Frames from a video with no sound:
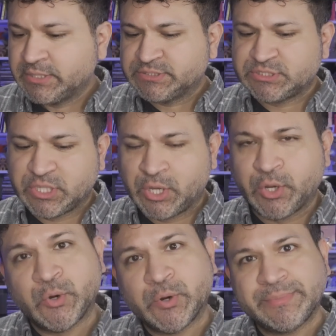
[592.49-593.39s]

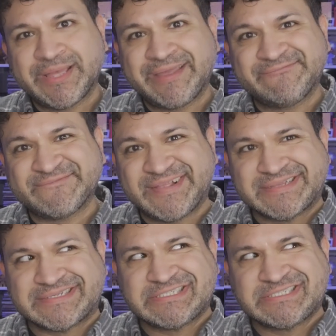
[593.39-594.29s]
So I'm like,
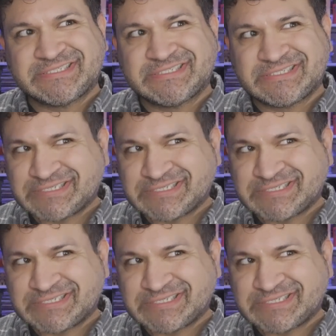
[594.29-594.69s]
shh